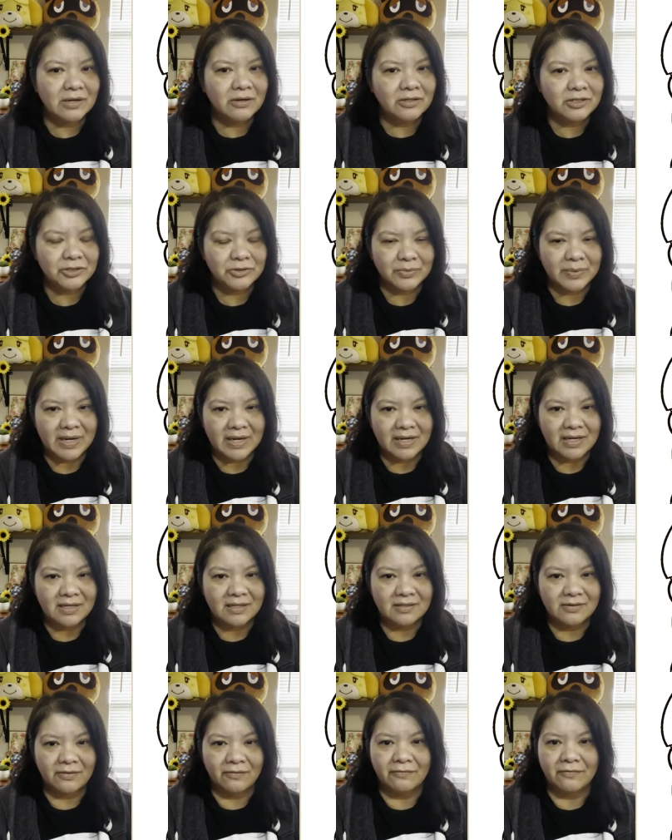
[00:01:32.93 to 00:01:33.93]
are
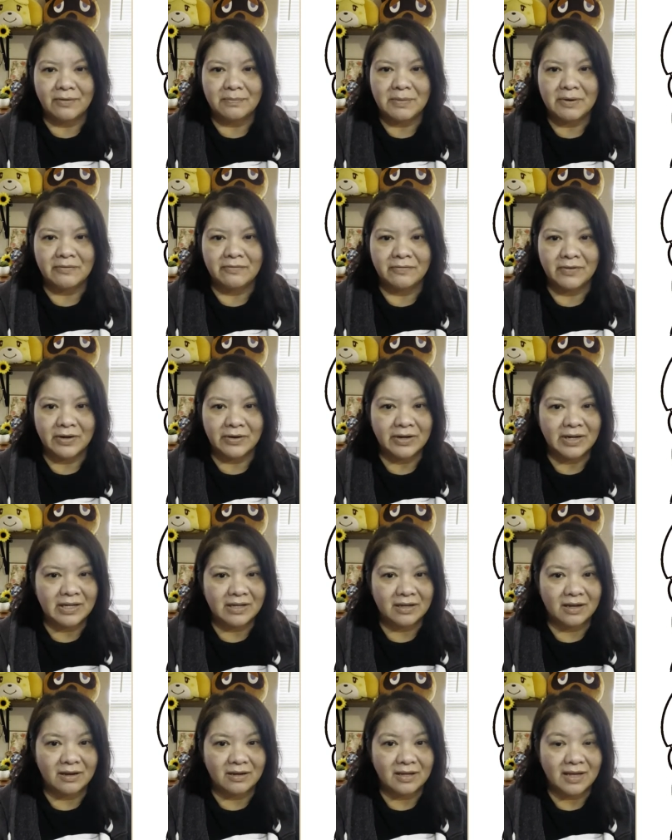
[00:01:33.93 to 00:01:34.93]
trained from a very
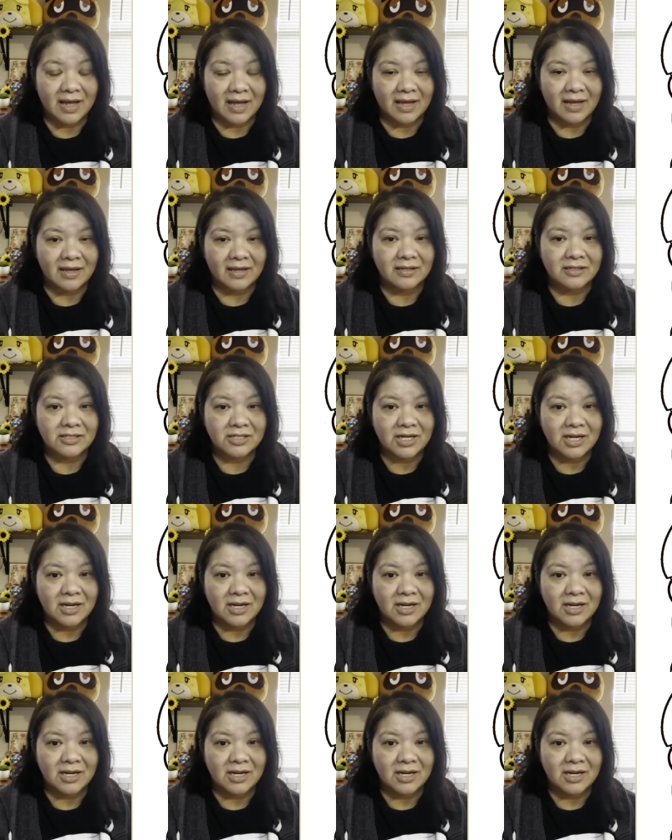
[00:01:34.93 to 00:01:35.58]
young age